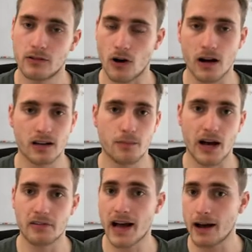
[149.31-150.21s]
talking
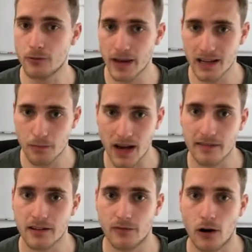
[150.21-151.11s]
about how to make a
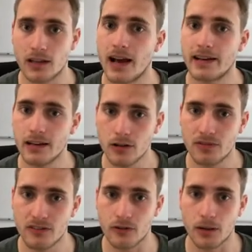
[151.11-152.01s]
passive online income
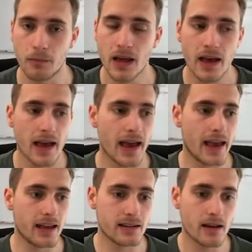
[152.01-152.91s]
stream,
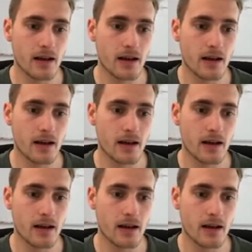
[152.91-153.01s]
and